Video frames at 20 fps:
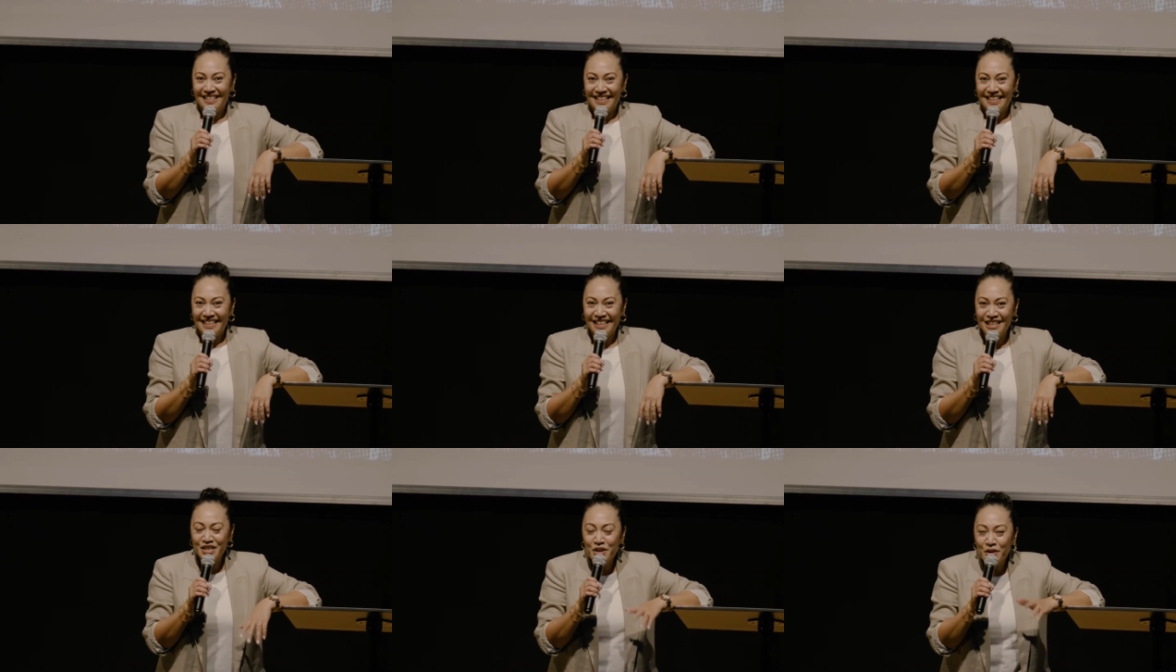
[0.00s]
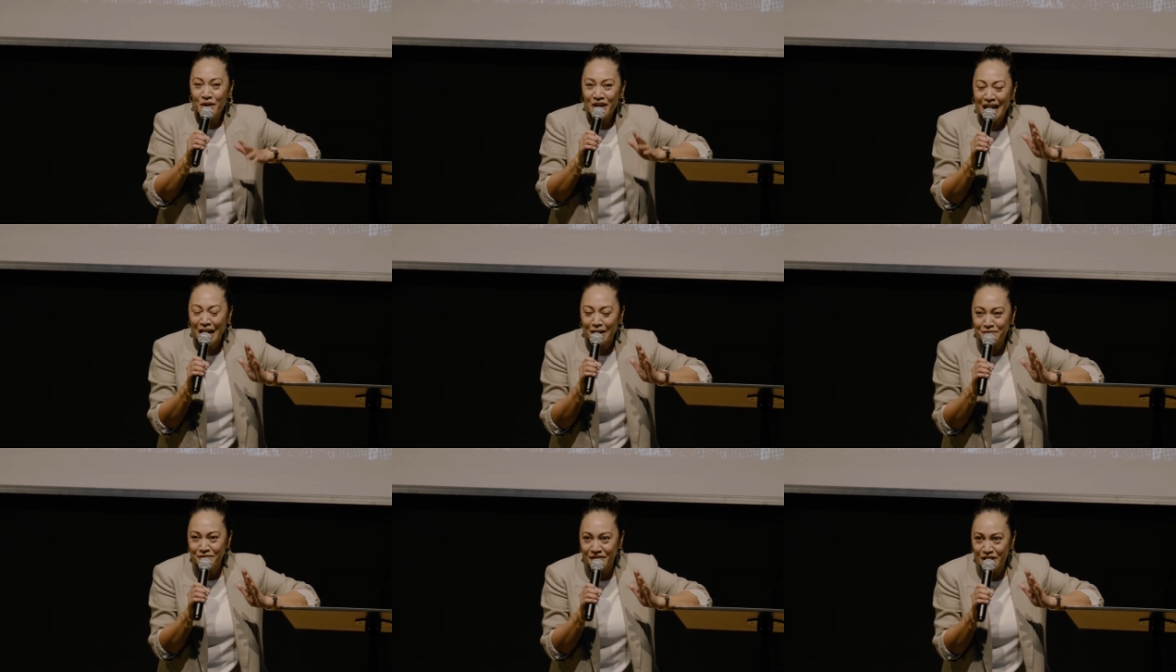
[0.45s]
in your
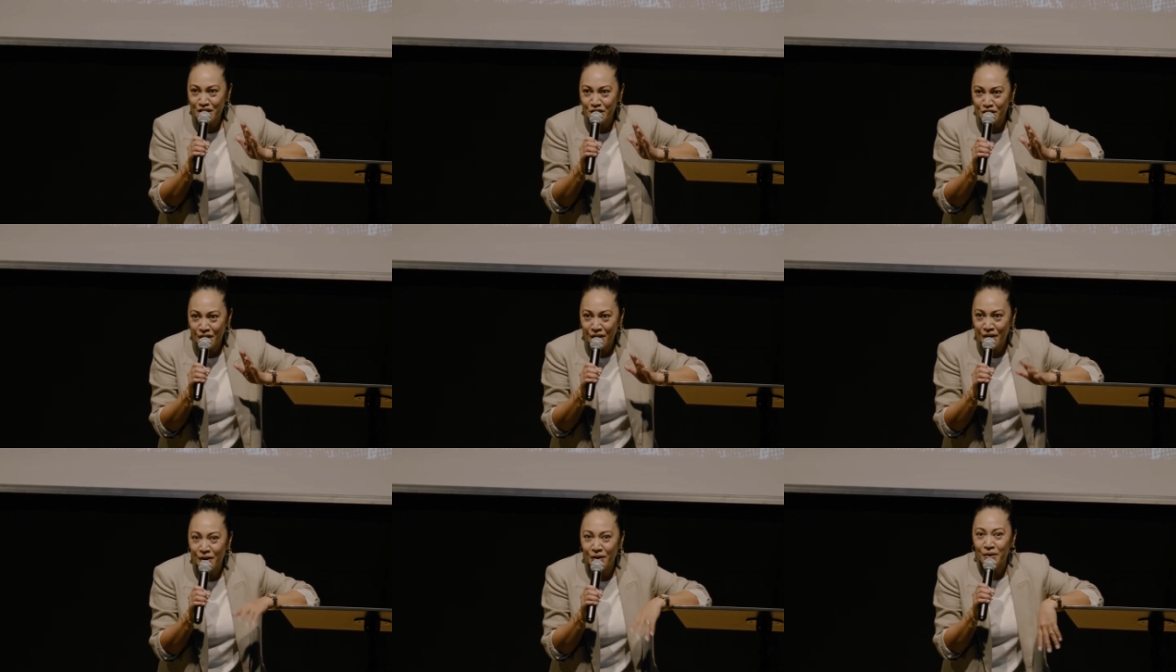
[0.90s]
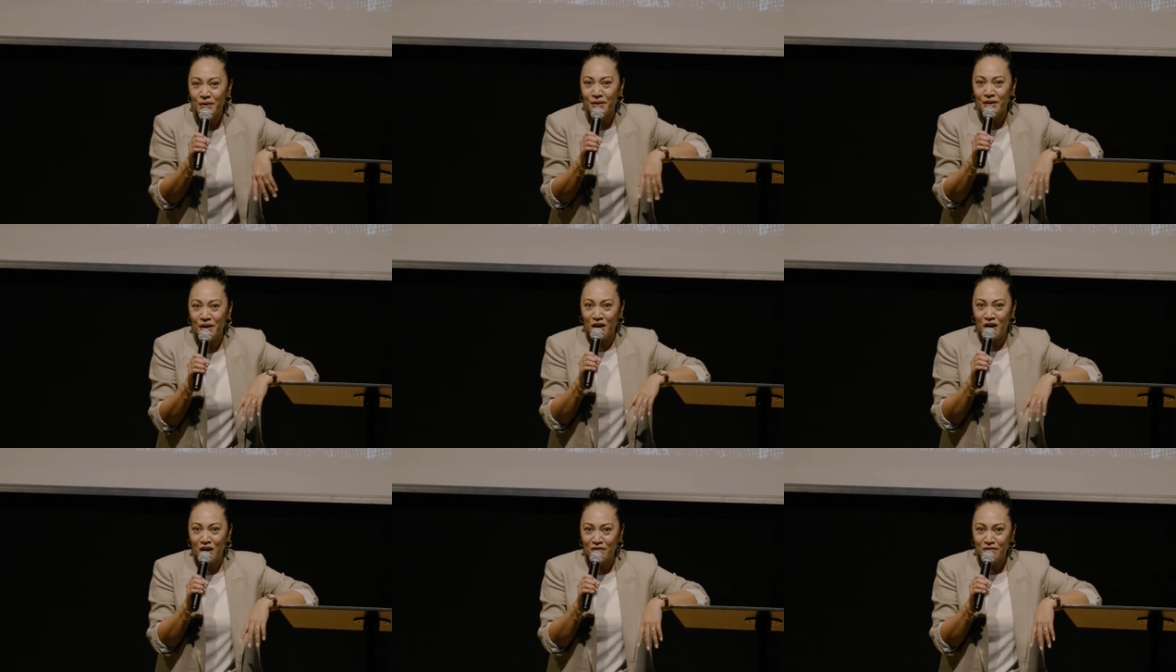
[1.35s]
comfort zone
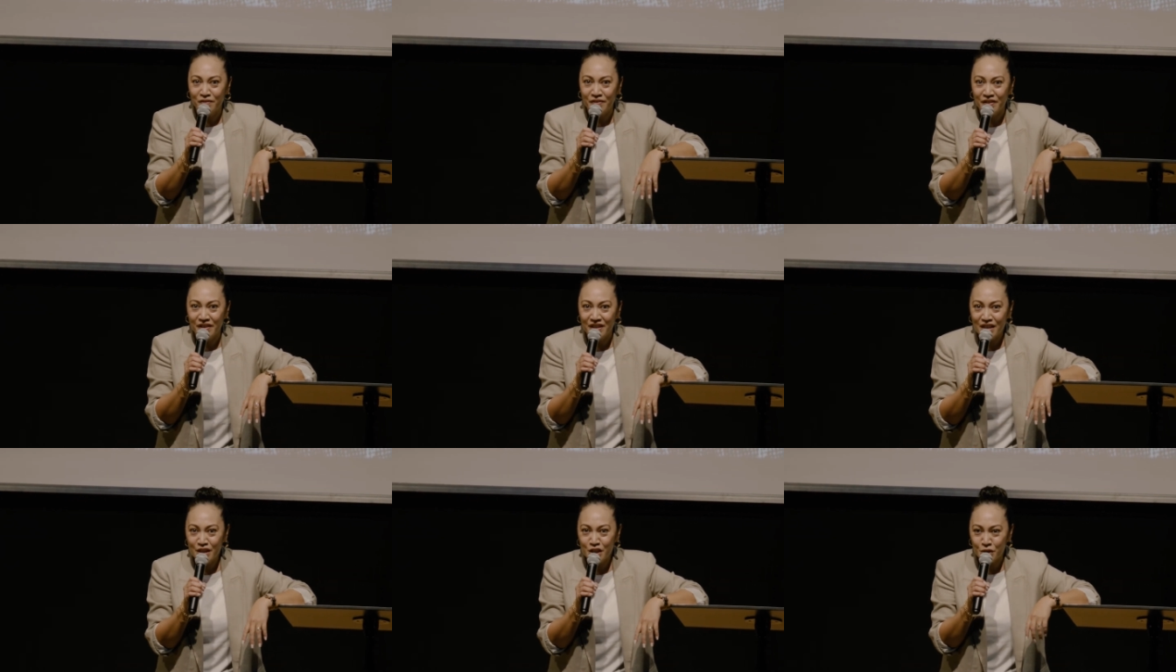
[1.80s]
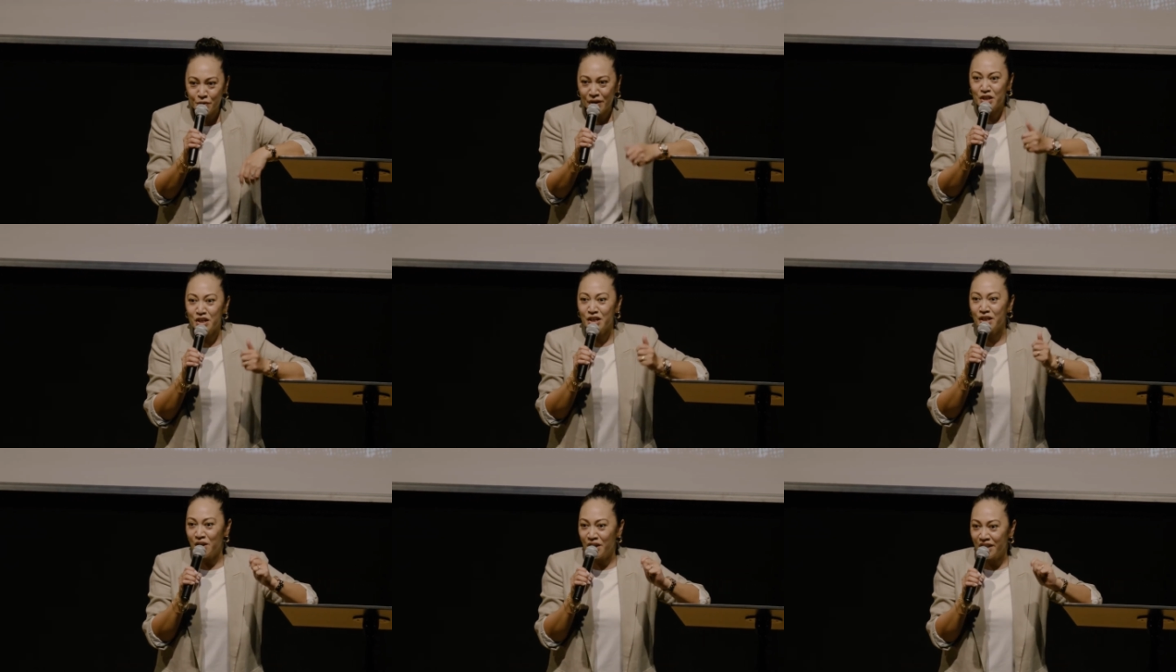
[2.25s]
of
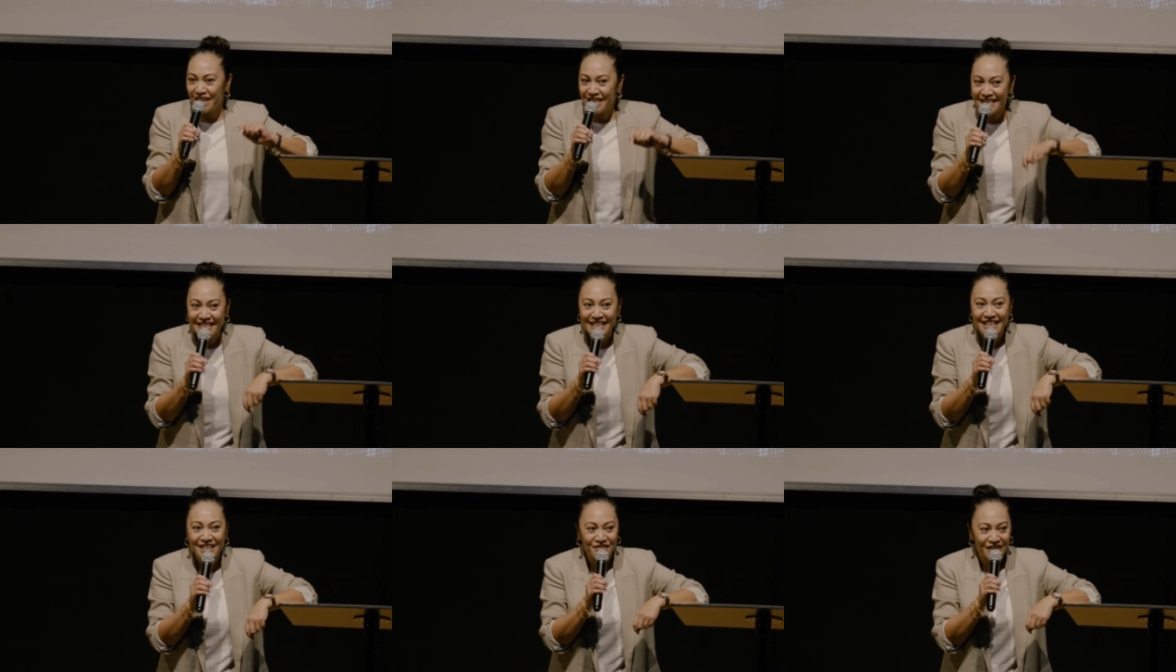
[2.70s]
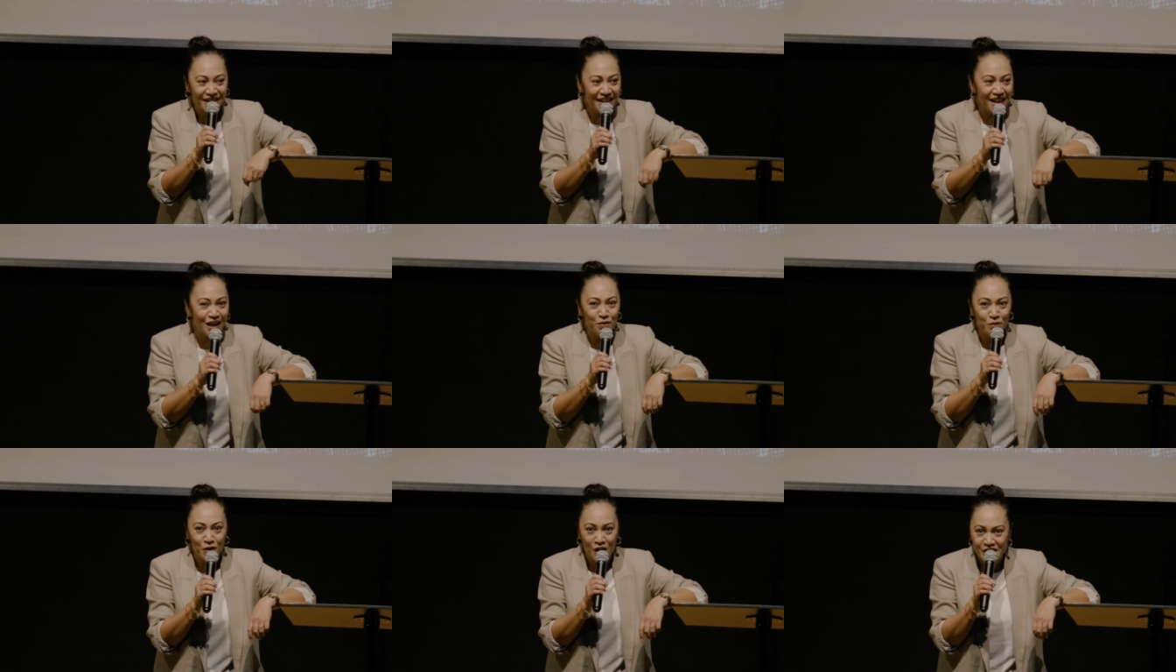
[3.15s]
switching on the TV
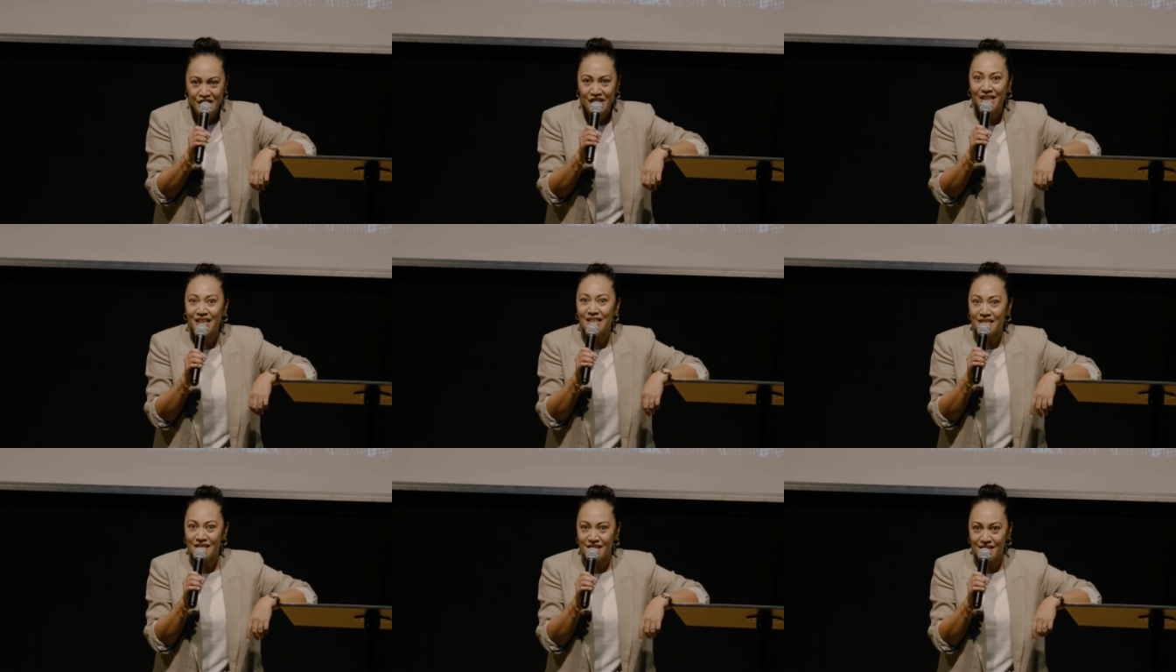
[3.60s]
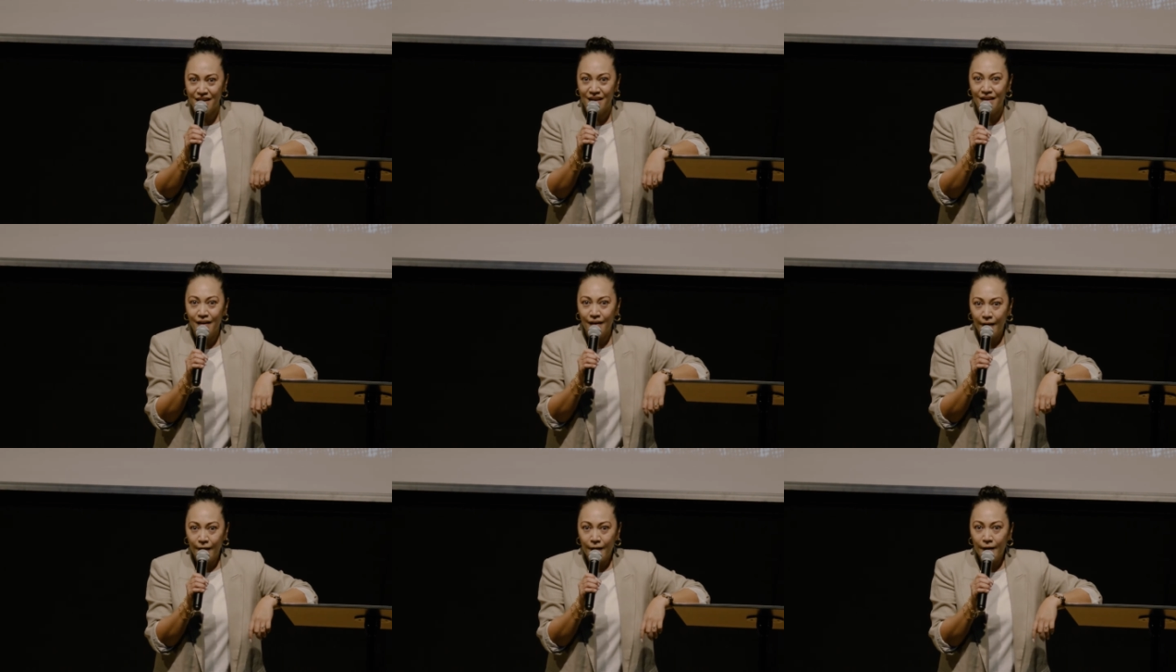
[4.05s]
and watching us
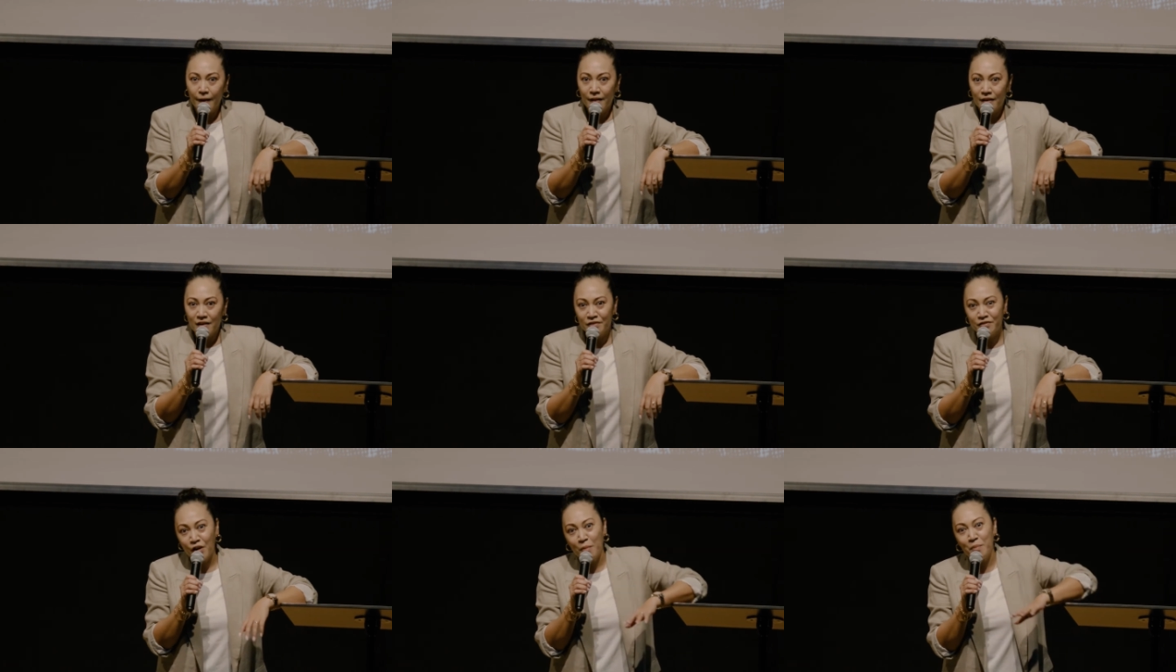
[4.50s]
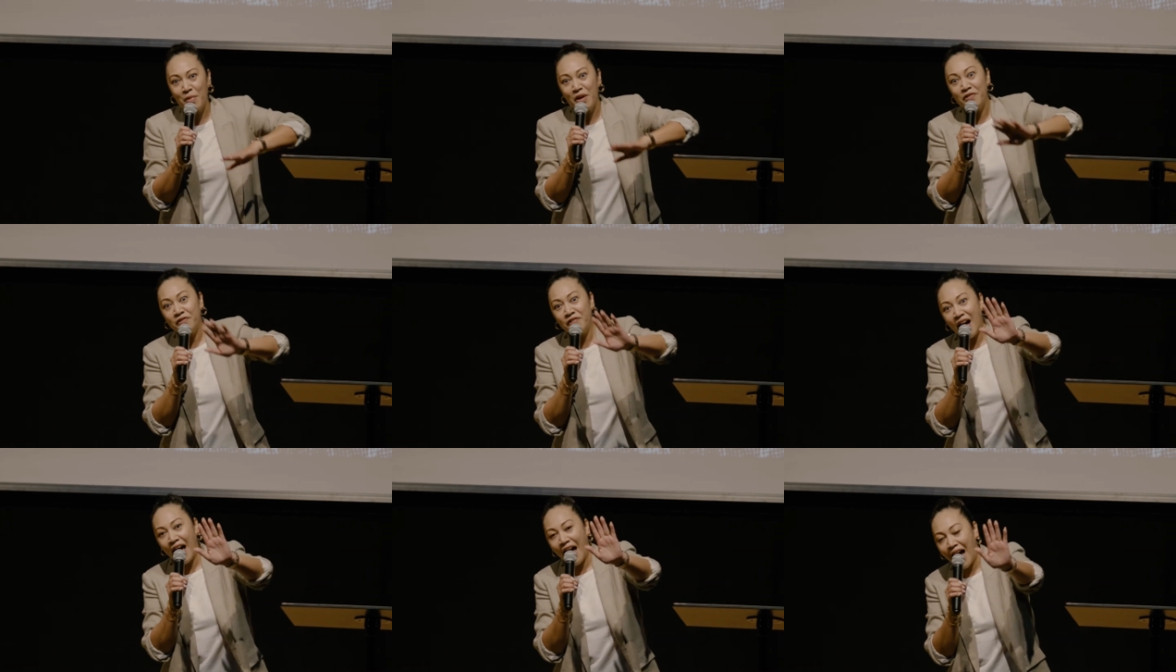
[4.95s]
from
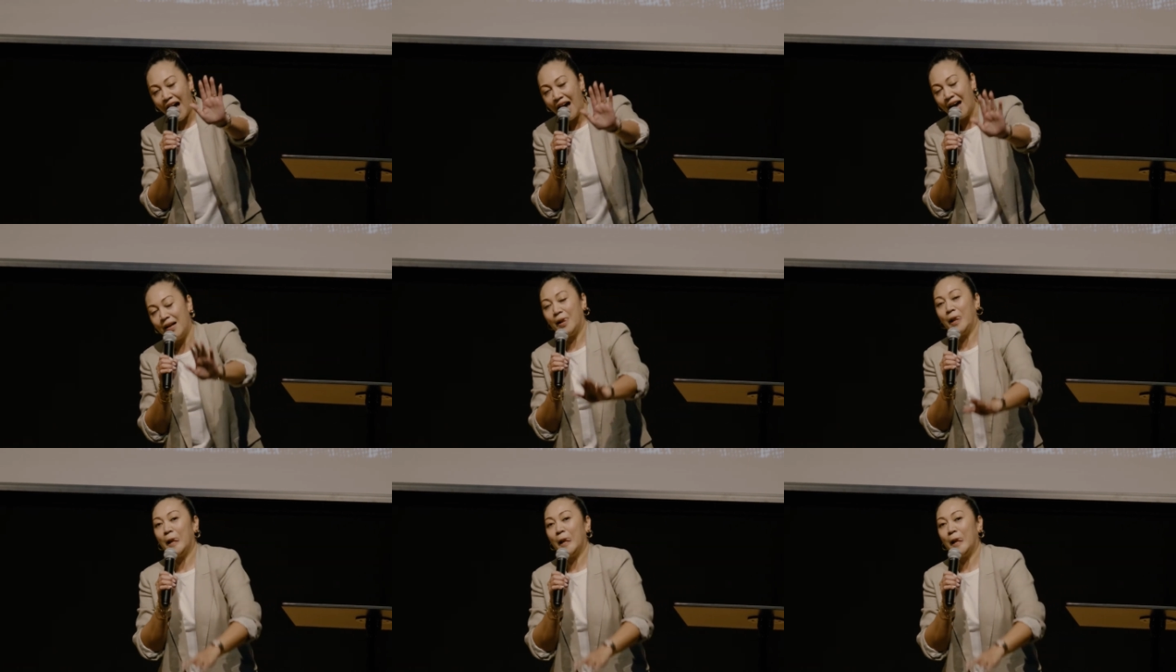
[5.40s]
afar.